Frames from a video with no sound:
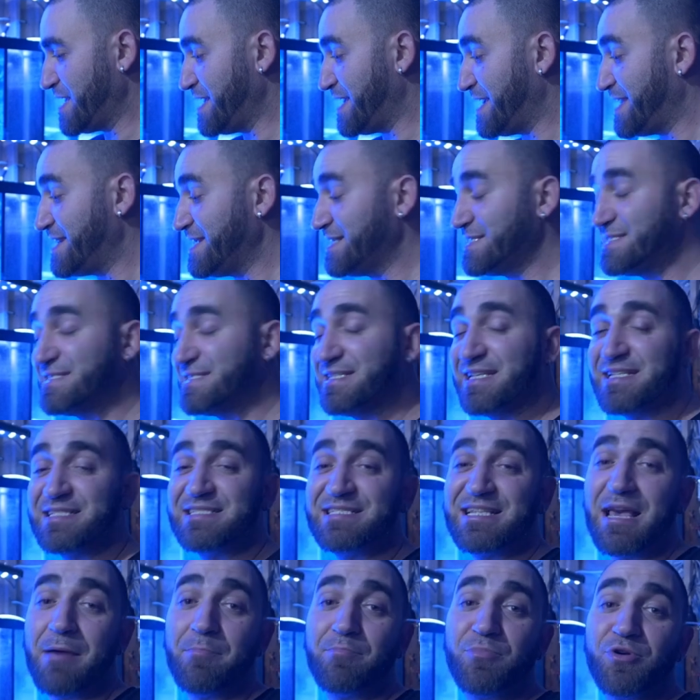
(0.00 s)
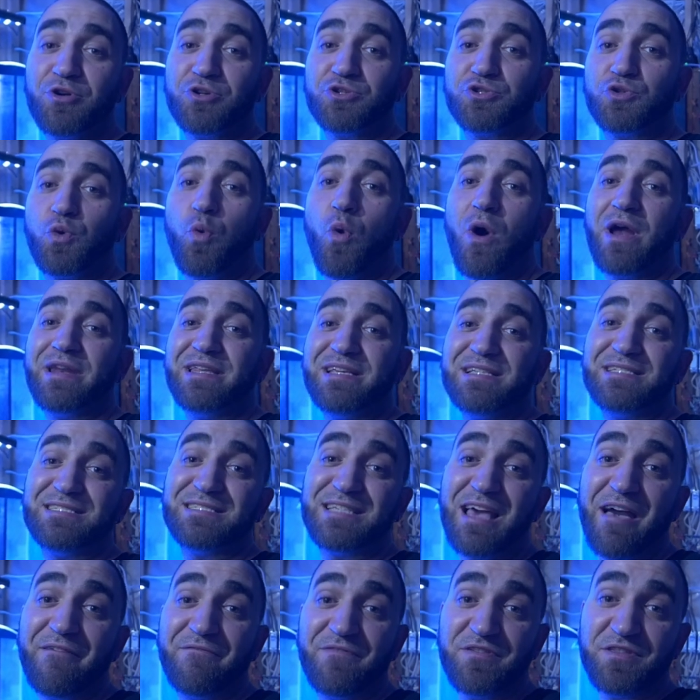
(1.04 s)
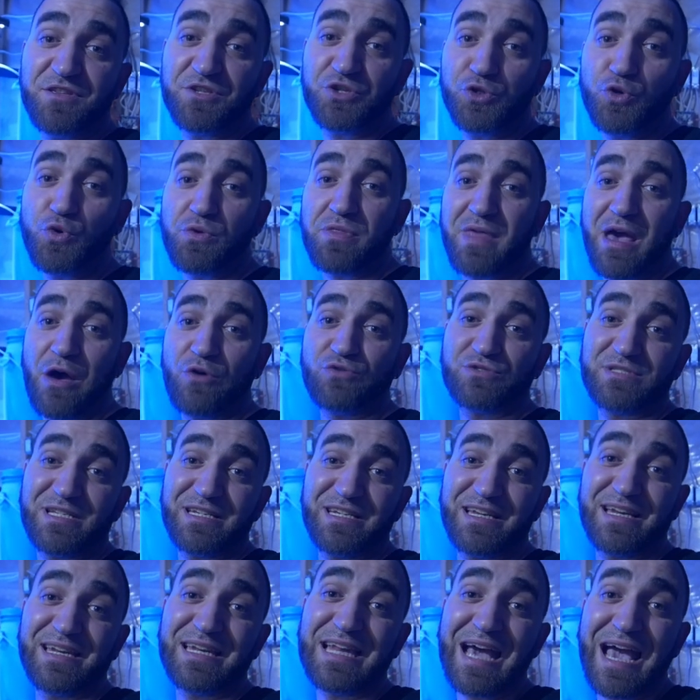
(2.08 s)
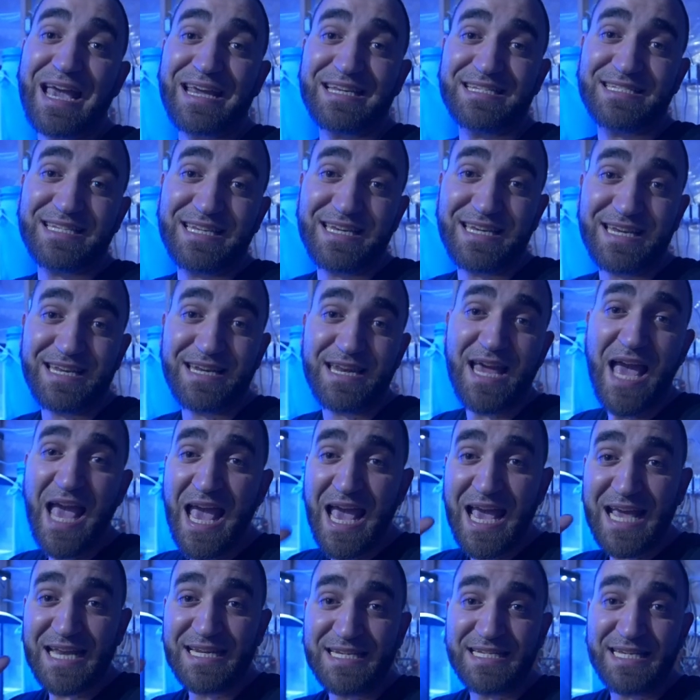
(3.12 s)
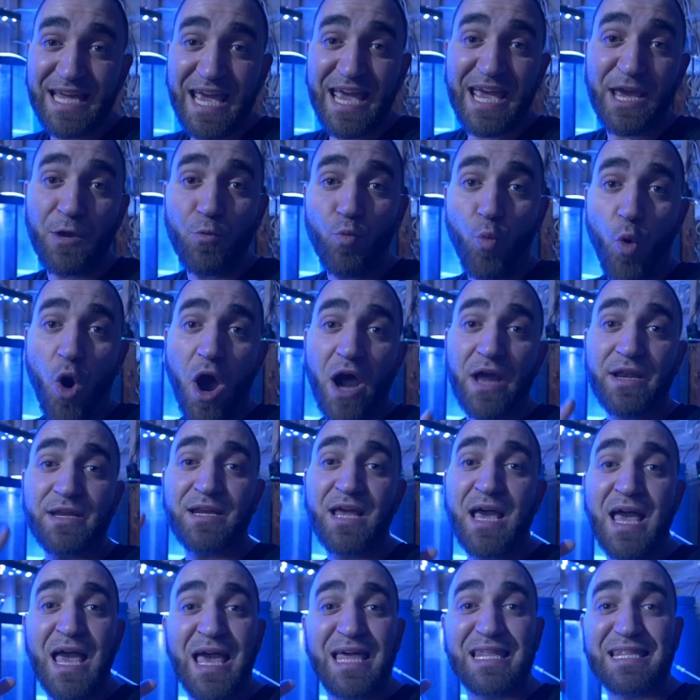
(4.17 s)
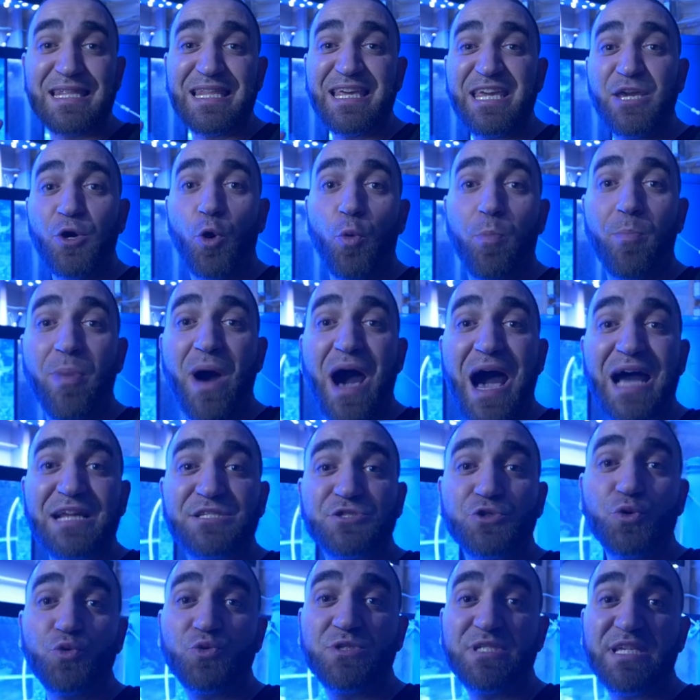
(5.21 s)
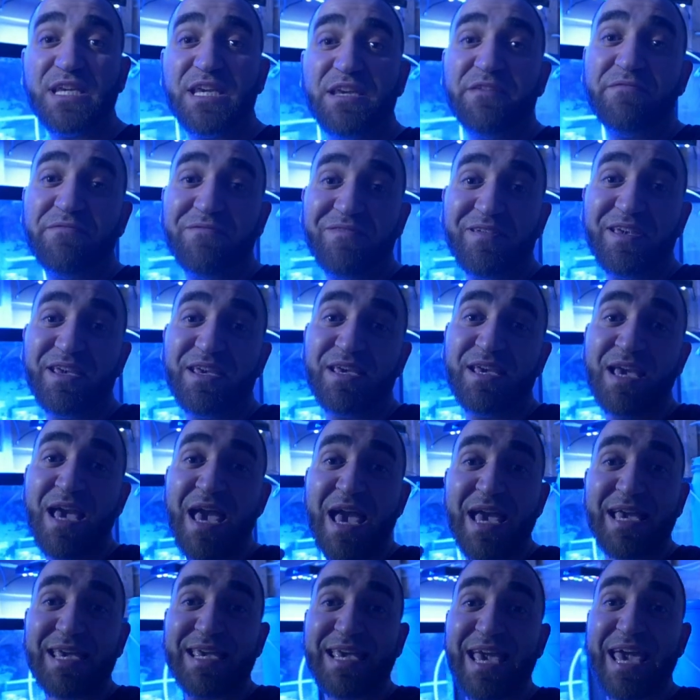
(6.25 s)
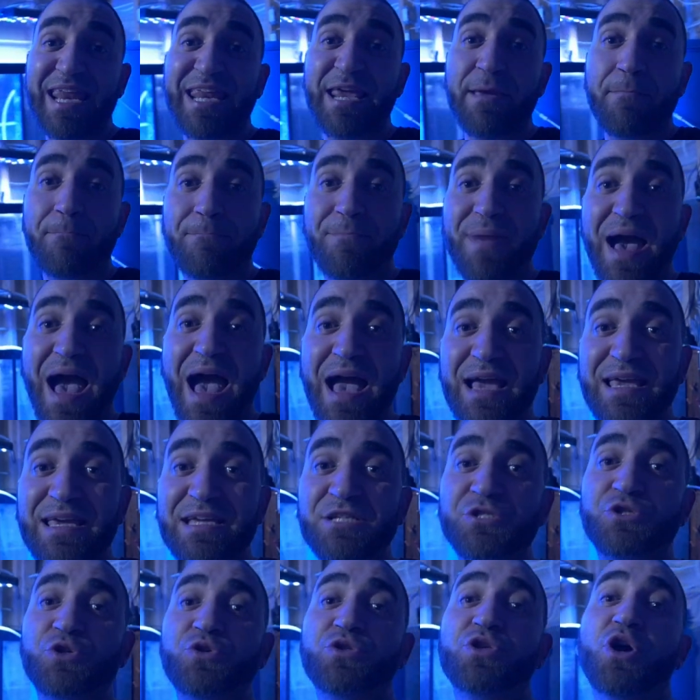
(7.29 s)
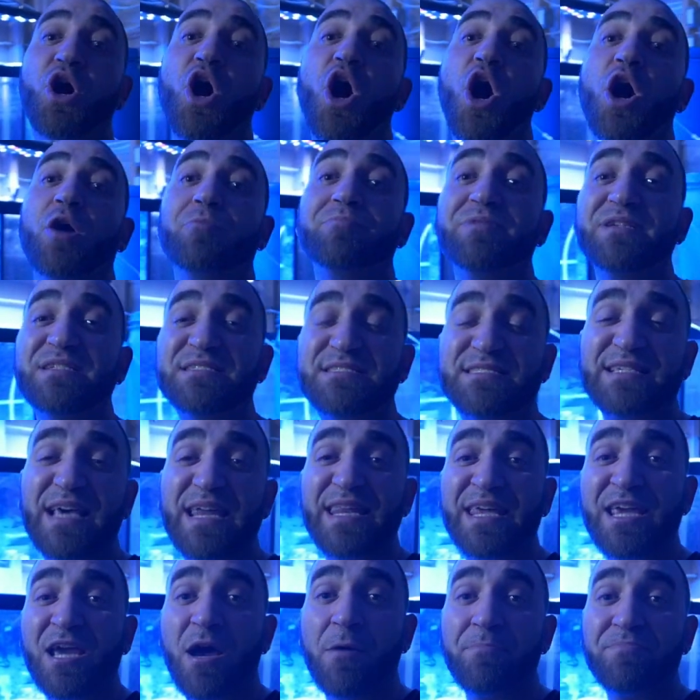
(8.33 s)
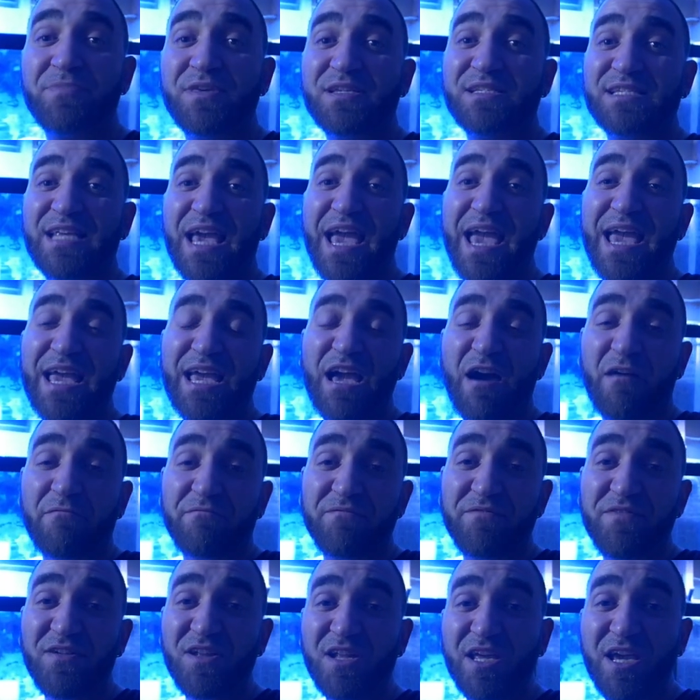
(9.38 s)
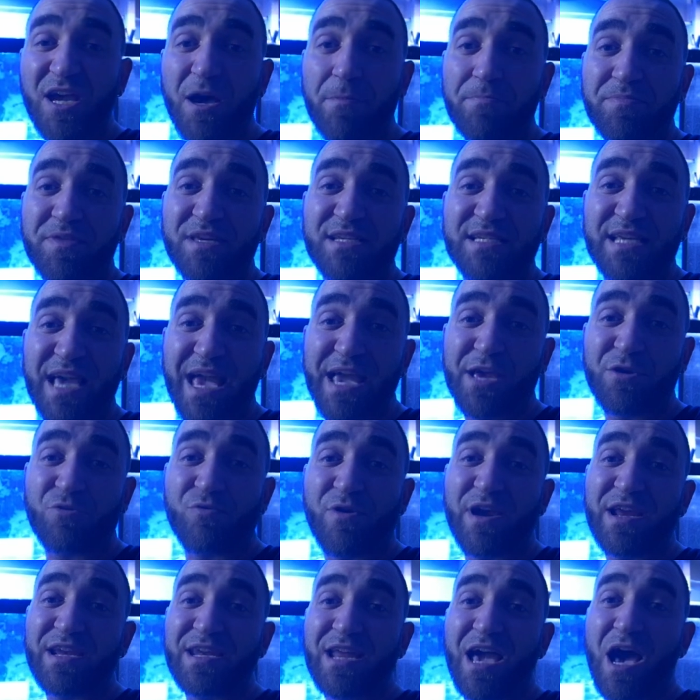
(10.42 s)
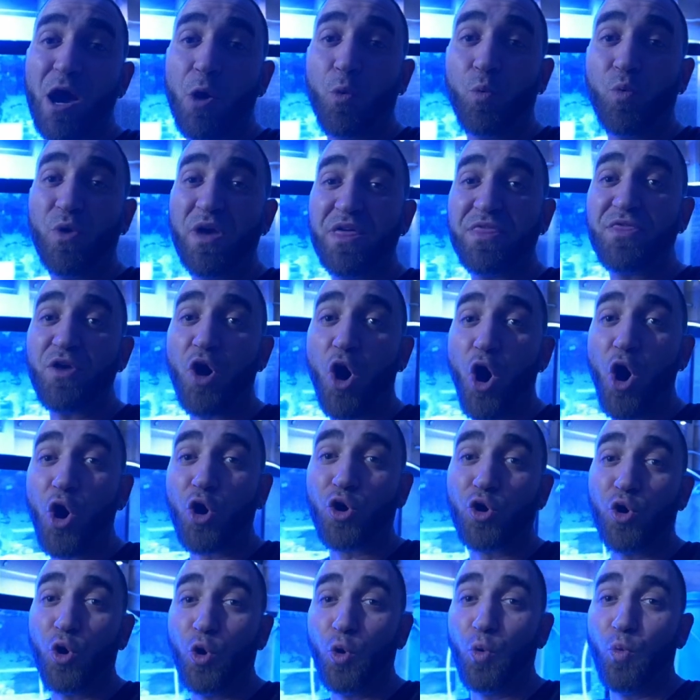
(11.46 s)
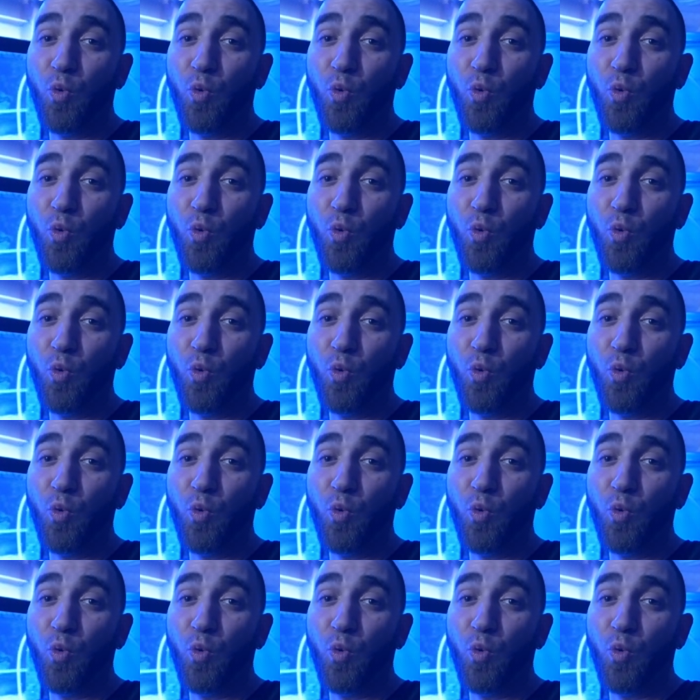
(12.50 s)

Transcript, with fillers: It is December 27, 2019 day one, Leopazzo TV getting back into the hobby, setting up the tank. I'm filling up the tank right now with RO